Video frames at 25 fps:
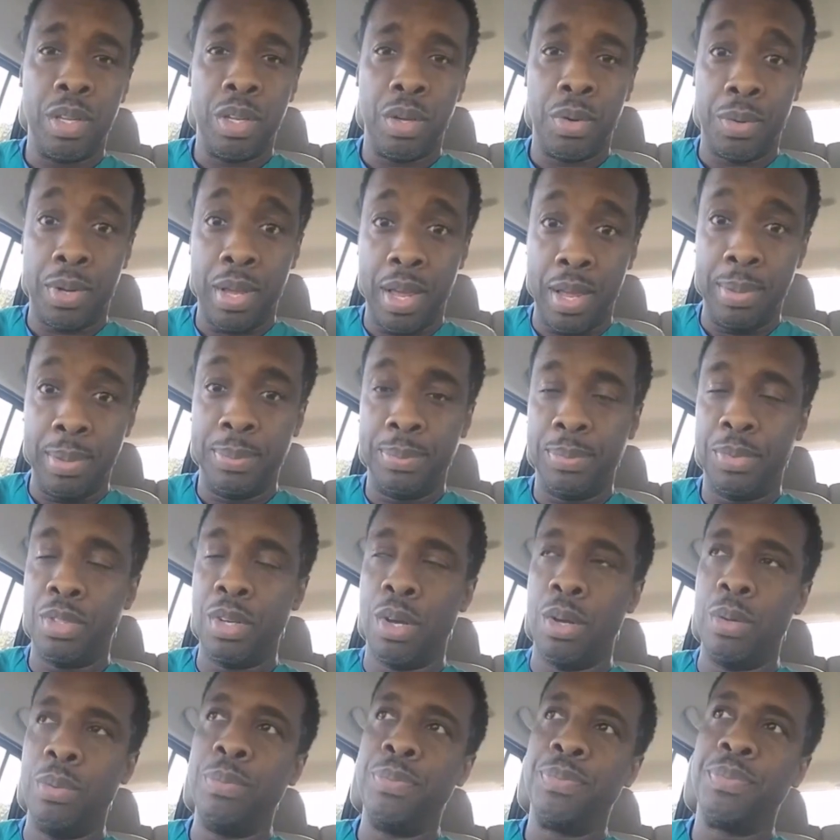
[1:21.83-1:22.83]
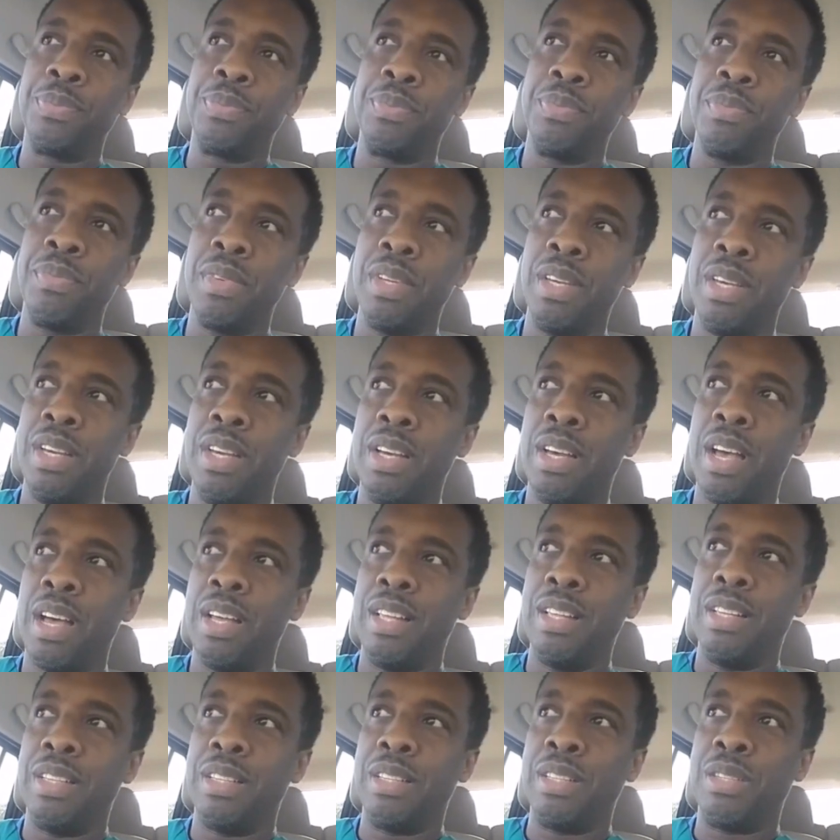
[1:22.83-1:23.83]
Okay? So,
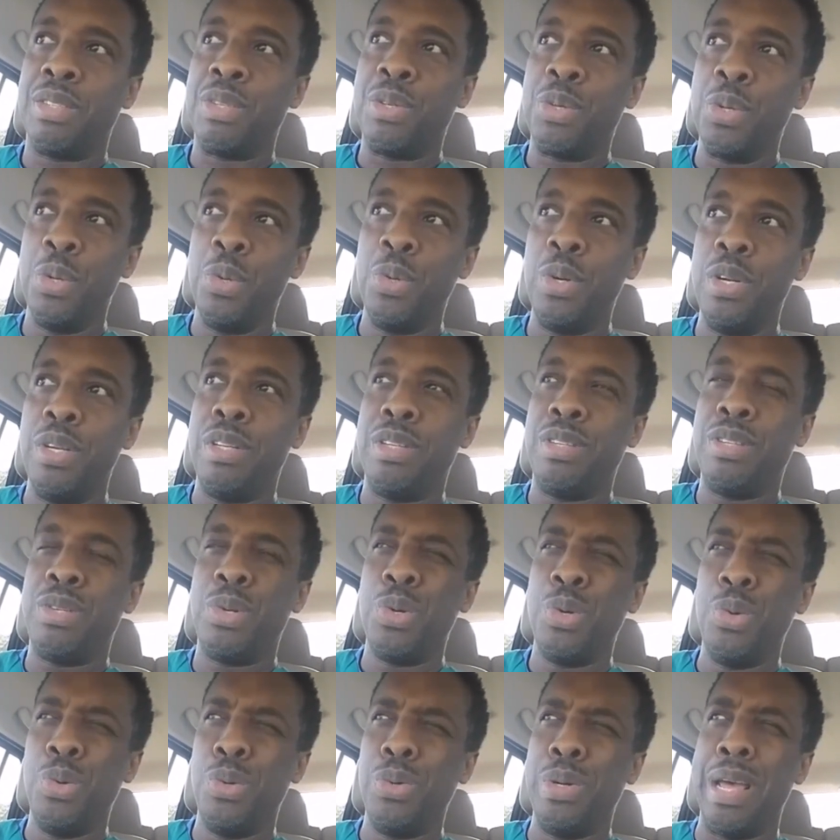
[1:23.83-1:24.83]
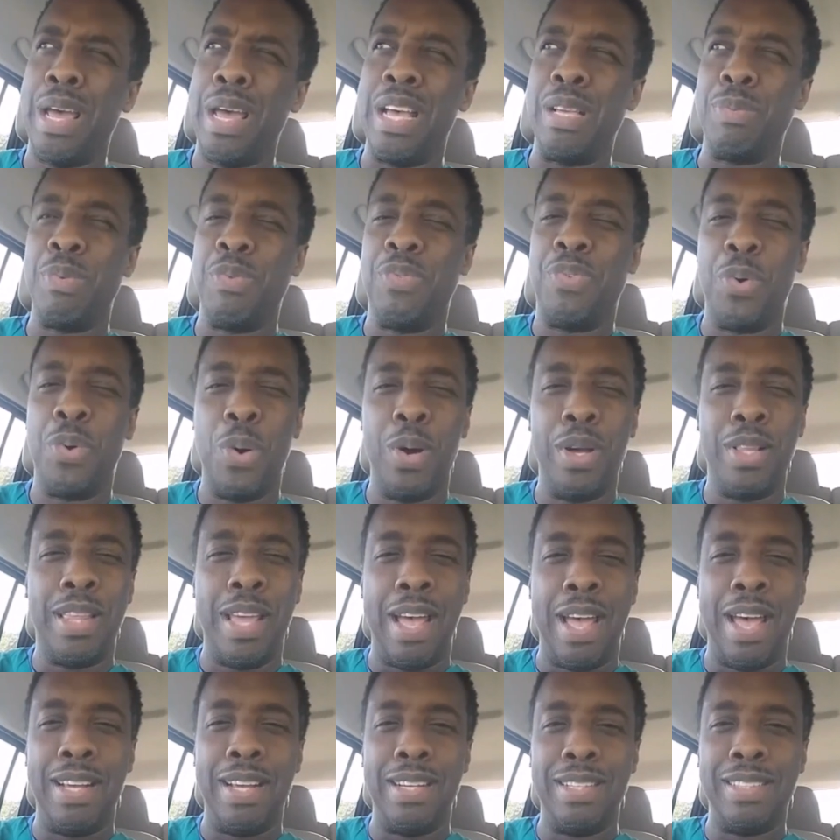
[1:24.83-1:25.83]
two two days before
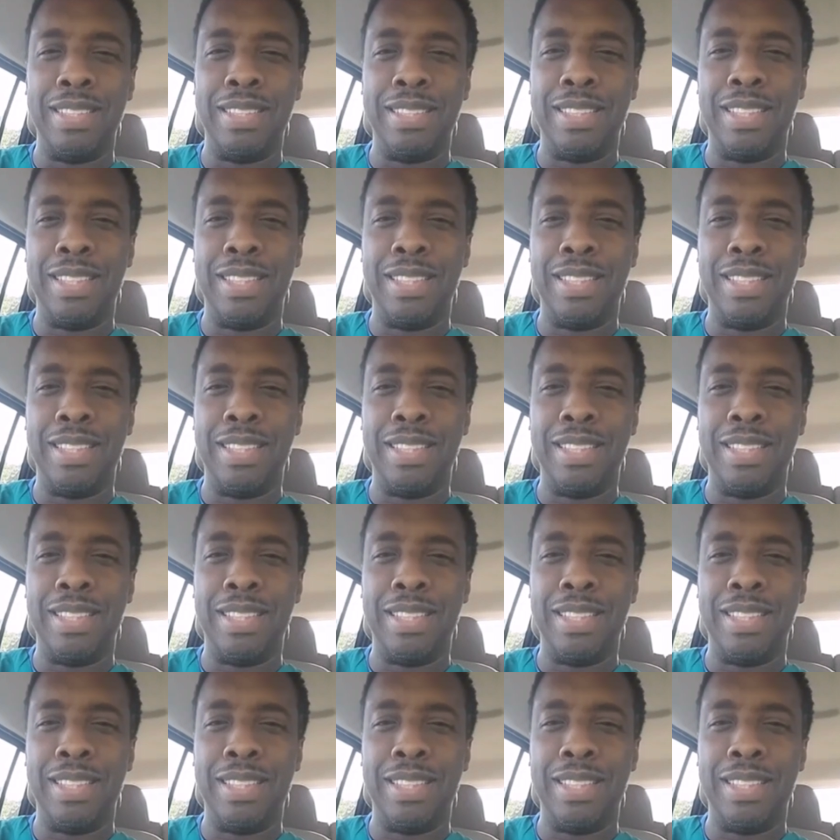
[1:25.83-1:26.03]
that,